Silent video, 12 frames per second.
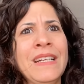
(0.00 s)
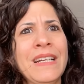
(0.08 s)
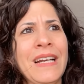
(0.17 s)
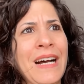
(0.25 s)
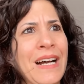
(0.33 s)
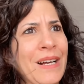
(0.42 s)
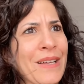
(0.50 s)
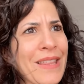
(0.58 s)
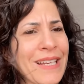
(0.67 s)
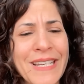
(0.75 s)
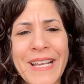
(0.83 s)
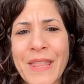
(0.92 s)
Uh, they
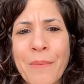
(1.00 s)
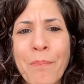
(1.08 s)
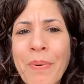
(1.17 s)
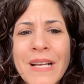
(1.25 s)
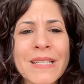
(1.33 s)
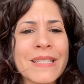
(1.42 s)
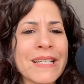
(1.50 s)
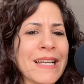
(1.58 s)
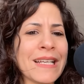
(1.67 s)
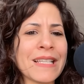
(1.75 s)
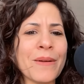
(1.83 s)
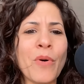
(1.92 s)
take the bus. It
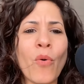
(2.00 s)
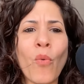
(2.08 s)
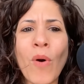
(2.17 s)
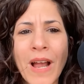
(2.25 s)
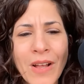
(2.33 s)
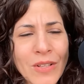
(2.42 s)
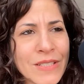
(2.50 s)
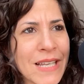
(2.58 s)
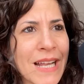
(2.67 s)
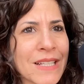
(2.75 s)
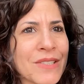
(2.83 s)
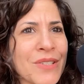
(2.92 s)
takes them a while to
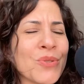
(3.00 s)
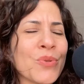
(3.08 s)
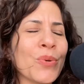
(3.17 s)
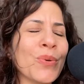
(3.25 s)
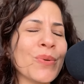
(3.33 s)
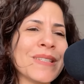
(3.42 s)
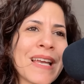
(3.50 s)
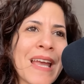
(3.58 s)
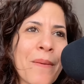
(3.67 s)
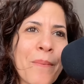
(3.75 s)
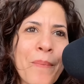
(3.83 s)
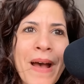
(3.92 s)
get to school, to get
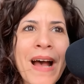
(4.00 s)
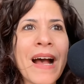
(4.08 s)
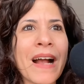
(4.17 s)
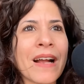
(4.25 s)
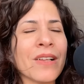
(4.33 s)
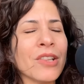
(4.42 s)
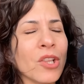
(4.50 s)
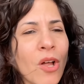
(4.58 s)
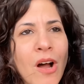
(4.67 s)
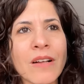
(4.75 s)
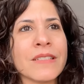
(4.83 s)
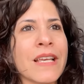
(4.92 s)
back,
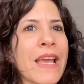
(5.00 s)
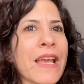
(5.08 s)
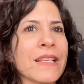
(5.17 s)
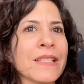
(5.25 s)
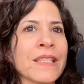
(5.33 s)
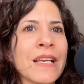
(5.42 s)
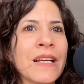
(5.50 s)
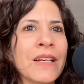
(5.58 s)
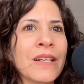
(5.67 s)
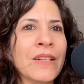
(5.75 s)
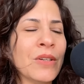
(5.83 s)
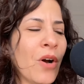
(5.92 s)
long days,
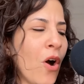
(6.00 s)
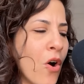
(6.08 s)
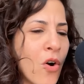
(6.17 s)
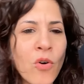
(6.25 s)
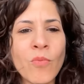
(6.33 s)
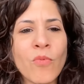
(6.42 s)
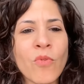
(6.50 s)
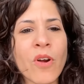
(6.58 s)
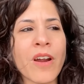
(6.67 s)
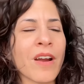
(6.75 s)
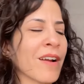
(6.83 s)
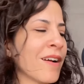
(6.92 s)

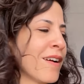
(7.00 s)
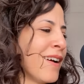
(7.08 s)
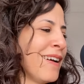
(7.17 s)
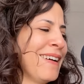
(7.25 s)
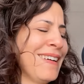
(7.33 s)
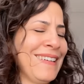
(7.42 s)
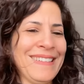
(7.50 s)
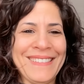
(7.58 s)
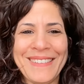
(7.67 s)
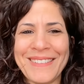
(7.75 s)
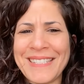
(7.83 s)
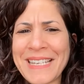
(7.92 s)
homework,
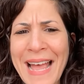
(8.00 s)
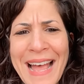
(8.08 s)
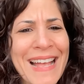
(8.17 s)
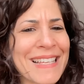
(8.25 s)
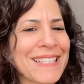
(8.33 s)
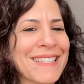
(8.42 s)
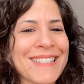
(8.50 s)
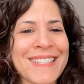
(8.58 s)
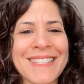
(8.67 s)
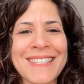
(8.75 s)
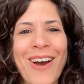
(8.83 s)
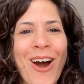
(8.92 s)

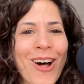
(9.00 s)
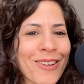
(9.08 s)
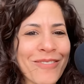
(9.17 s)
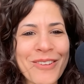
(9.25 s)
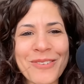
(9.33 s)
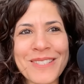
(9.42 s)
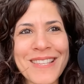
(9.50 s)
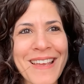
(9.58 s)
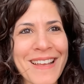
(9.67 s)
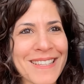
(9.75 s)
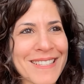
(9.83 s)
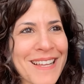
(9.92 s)
tests, all of those
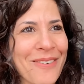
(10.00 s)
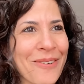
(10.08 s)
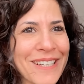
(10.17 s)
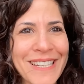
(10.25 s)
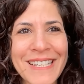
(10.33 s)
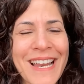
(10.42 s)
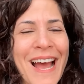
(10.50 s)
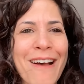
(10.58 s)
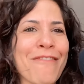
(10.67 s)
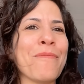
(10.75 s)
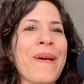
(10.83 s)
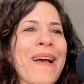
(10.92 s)
things that we didn't
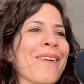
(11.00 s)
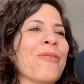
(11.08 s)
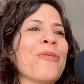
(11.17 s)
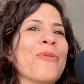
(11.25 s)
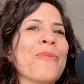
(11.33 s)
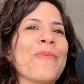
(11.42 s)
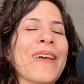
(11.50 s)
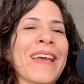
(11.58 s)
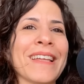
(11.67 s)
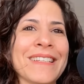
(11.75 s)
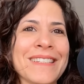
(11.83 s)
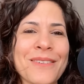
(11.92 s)
have back home.
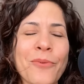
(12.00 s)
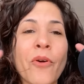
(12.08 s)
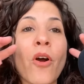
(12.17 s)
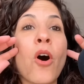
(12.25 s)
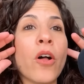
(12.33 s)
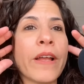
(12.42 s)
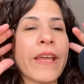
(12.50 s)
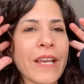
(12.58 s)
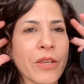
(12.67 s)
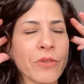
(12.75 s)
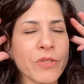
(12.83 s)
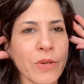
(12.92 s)
And we're all getting
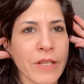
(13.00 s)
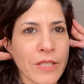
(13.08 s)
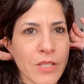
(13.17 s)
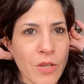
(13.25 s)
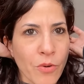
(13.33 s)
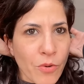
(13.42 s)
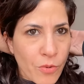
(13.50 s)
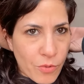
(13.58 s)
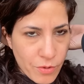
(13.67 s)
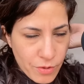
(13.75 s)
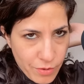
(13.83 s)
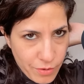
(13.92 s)
used to it. So
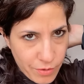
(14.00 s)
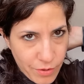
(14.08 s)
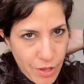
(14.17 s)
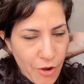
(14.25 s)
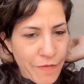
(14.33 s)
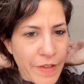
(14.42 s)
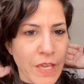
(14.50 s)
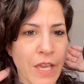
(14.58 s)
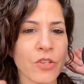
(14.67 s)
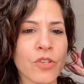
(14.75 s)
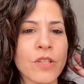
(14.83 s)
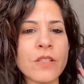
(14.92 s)
their
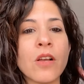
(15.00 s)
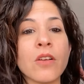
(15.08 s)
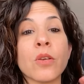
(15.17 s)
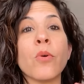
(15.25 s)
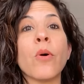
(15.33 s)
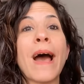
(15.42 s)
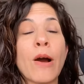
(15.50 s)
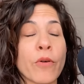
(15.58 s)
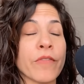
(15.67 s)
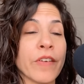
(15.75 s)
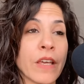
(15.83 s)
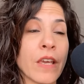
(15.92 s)
vacation is also our
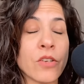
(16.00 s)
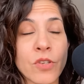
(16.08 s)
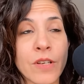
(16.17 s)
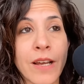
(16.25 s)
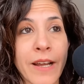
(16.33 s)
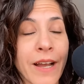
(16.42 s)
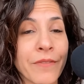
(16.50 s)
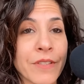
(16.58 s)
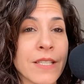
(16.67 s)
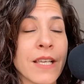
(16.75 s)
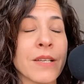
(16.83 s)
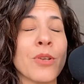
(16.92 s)
vacation, I have to
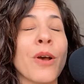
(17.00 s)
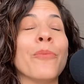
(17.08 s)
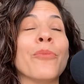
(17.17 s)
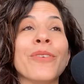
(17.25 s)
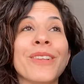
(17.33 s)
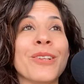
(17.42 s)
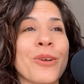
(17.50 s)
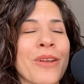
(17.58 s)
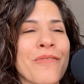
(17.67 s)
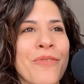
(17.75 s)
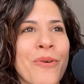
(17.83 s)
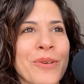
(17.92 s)
say. So I'm really looking
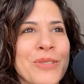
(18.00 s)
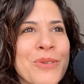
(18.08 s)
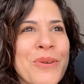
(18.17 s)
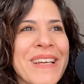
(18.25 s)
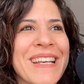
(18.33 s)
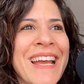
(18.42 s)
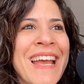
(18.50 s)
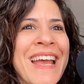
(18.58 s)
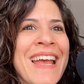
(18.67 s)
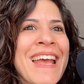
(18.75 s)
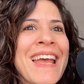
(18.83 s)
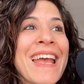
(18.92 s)
forward to it.
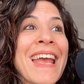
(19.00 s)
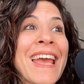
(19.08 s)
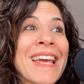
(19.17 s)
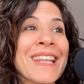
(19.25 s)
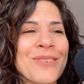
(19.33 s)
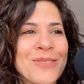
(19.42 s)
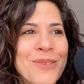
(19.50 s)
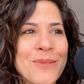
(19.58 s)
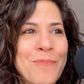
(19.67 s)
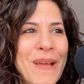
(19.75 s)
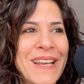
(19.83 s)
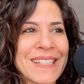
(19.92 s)
And also
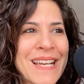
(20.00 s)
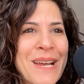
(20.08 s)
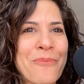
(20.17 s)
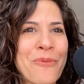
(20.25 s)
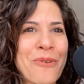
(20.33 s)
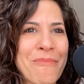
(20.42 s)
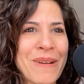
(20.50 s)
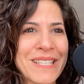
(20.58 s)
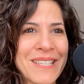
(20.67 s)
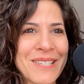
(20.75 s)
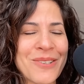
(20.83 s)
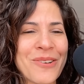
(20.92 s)
spending time with my
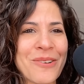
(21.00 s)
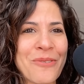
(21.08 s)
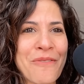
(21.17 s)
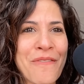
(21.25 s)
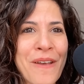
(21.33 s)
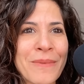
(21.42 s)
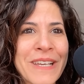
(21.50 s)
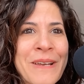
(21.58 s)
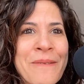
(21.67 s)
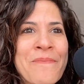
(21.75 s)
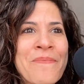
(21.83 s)
sister and her family.